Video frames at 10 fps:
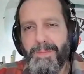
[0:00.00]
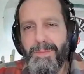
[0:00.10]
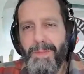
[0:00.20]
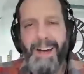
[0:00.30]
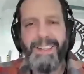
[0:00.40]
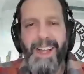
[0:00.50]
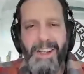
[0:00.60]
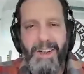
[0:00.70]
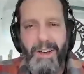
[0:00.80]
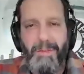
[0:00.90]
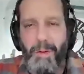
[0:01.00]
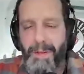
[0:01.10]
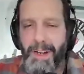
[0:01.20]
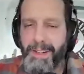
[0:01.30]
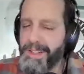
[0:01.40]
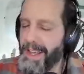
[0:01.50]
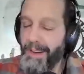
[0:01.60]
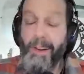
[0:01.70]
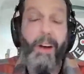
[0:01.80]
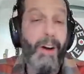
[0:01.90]
online knife purveyors that
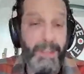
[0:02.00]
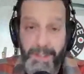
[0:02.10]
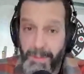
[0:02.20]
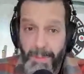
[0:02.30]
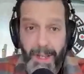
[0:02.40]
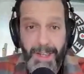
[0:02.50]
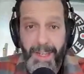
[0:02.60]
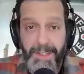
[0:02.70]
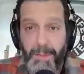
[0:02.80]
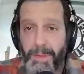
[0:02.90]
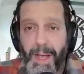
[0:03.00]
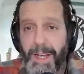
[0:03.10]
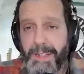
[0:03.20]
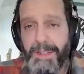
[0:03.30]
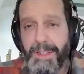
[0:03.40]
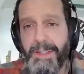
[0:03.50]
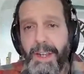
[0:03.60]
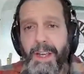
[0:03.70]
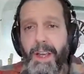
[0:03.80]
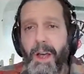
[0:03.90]
are awesome and they supply us this
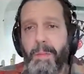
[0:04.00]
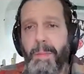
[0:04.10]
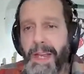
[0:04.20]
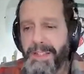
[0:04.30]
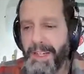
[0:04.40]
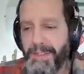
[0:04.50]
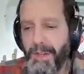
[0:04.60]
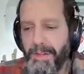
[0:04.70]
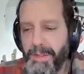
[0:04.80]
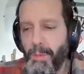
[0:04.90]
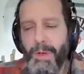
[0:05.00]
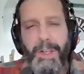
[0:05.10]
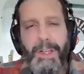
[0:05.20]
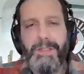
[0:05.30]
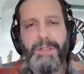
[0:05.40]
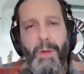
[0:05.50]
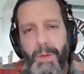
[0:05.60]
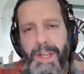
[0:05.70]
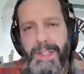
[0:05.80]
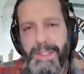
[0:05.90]
amazing service, well, it's so
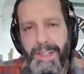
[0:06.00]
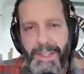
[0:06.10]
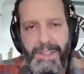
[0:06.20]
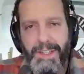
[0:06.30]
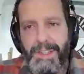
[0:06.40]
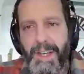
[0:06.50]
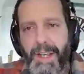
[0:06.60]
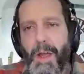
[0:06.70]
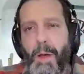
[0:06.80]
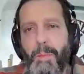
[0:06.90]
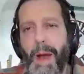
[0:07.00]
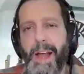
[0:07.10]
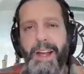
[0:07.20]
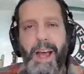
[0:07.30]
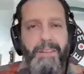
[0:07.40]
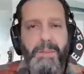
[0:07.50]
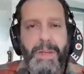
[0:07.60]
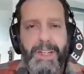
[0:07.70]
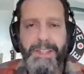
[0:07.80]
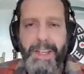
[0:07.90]
easy to just buy knives
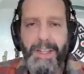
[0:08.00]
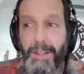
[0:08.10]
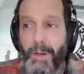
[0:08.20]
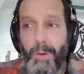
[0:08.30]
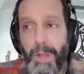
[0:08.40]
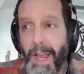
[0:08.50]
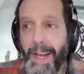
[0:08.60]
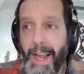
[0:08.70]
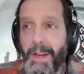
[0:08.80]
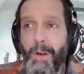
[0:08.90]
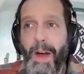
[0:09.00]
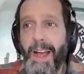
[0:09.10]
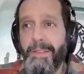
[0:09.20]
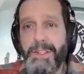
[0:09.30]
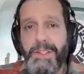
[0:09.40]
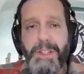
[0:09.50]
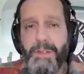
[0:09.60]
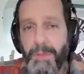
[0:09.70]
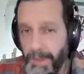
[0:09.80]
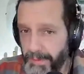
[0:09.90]
because they look cool. And I know I have a chest
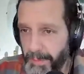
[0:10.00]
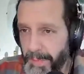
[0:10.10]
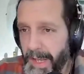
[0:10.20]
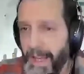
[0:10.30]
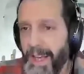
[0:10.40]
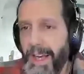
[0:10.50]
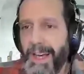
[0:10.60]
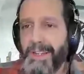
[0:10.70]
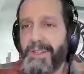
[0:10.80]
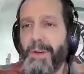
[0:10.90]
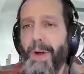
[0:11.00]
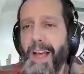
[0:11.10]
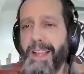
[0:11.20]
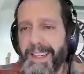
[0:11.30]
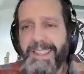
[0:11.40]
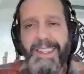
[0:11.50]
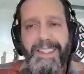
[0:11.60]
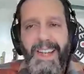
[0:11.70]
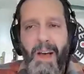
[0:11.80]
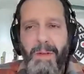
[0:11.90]
full of them. Uh, so I liked
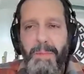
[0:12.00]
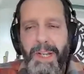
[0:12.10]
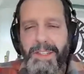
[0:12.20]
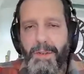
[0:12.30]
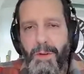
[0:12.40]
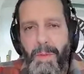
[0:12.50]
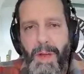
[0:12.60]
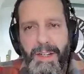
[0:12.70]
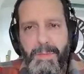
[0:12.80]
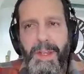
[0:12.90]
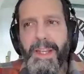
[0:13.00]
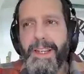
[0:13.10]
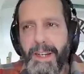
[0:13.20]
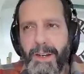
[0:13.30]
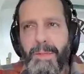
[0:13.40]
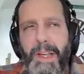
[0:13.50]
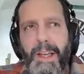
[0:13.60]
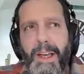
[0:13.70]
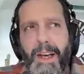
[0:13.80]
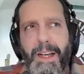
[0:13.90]
this comment because it reminded me, you know,
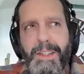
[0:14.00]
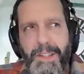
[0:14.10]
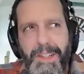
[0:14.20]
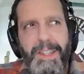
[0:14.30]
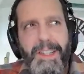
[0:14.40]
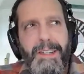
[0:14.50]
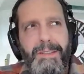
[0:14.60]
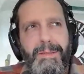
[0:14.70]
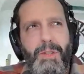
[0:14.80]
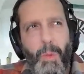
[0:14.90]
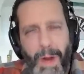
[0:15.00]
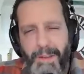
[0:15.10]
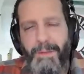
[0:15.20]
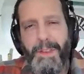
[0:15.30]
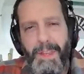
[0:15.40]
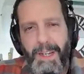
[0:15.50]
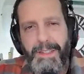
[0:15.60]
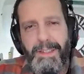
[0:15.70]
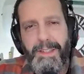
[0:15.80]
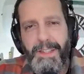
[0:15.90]
uh, it's good to to wait for
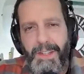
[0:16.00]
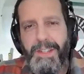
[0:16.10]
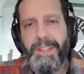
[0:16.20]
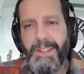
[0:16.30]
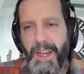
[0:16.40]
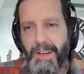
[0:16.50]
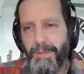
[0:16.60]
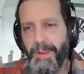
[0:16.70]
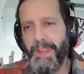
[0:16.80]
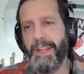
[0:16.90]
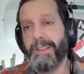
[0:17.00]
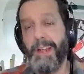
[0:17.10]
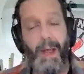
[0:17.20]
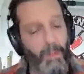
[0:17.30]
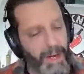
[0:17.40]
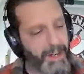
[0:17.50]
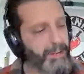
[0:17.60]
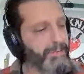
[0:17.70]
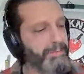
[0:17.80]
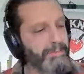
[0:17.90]
things. It's good to save for things. I waited
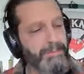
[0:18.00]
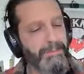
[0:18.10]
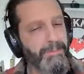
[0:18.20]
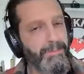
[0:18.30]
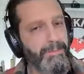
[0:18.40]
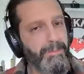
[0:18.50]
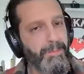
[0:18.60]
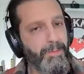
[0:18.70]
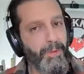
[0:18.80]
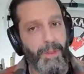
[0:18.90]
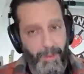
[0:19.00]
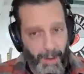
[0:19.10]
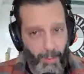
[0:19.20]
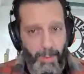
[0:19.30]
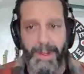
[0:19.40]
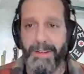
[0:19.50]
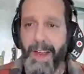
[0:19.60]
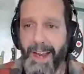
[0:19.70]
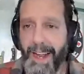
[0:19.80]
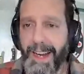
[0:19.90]
for the right woman
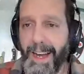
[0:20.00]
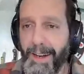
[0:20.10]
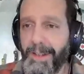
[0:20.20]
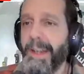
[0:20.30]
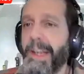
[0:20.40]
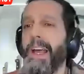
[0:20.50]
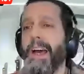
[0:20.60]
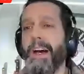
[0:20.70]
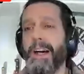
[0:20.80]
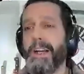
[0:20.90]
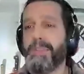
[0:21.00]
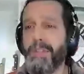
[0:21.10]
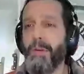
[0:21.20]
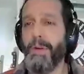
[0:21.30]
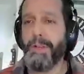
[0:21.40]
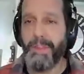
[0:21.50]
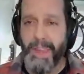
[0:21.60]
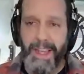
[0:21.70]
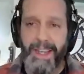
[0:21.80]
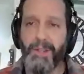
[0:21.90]
and I got her. Uh, so it,
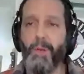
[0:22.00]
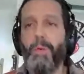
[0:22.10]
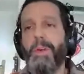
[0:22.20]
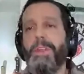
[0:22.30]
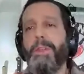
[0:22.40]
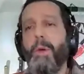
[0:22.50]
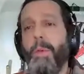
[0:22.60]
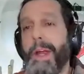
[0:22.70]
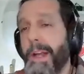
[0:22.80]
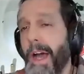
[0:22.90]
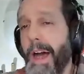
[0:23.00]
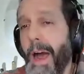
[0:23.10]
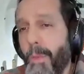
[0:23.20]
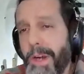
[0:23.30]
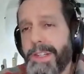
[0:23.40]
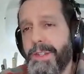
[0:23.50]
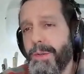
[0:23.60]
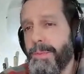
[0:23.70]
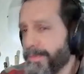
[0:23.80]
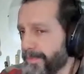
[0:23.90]
things are worth the wait. Uh, I wanted to